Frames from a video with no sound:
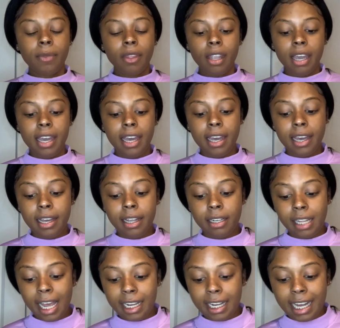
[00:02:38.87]
And
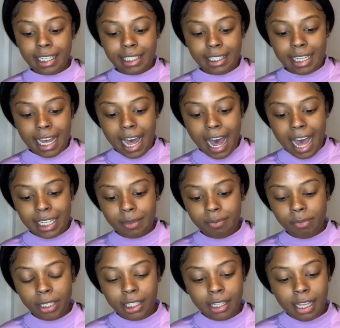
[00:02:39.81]
like I said, I
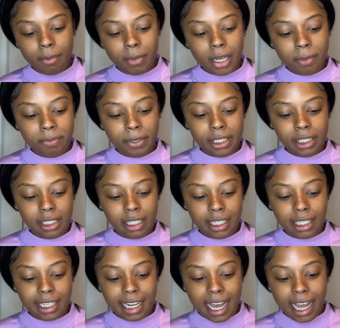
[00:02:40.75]
split them up into
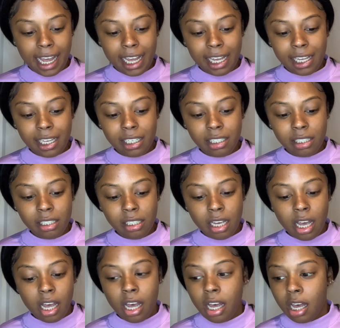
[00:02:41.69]
days.
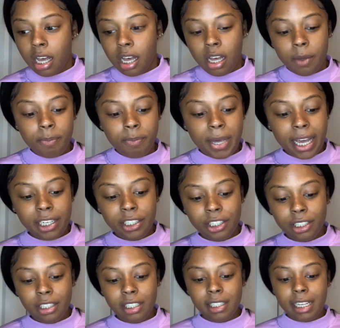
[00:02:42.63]

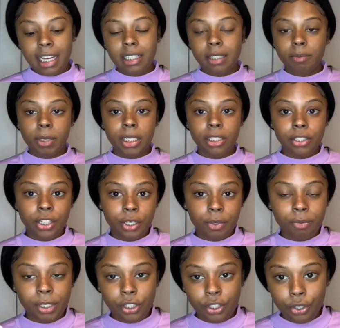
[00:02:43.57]
Patient assessment took
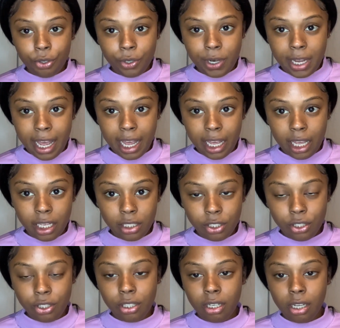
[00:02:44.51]
me 2 days
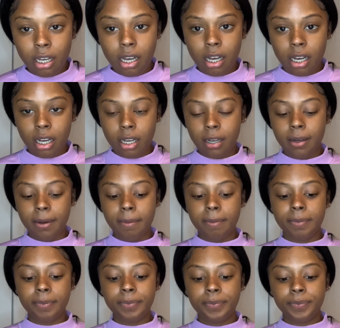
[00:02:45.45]

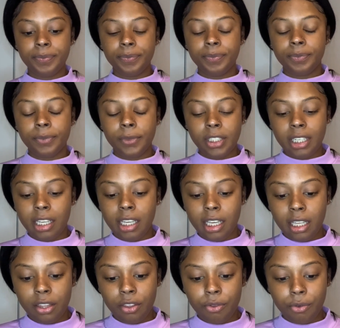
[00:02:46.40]
to
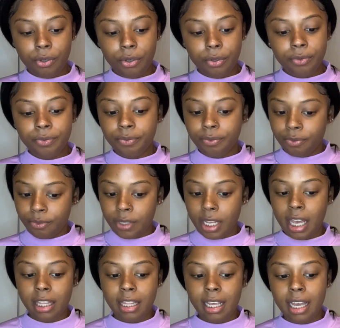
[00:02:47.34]
get through.
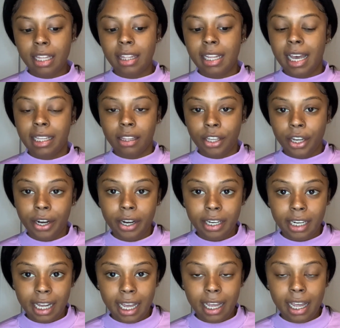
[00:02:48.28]
And then that third
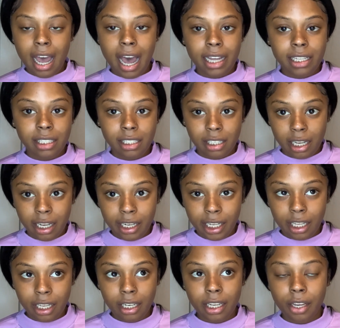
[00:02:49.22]
day I
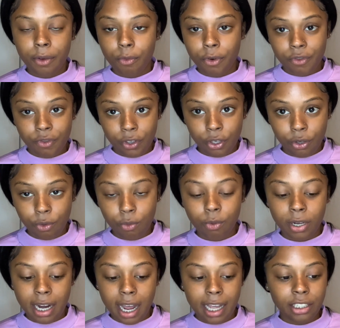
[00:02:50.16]
studied and reviewed
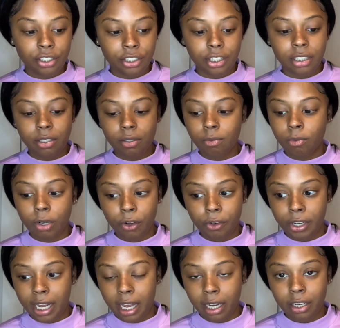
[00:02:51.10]
what I just wrote
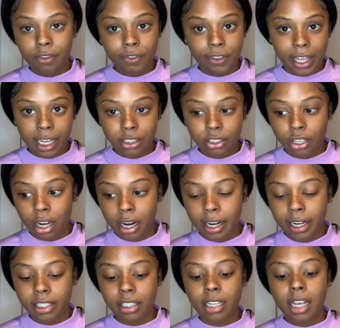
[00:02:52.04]
down in
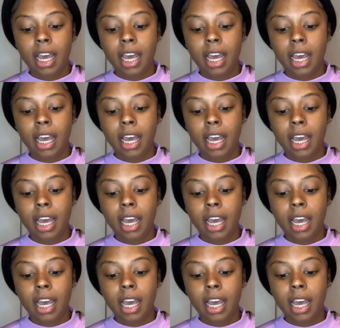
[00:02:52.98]
flashcards.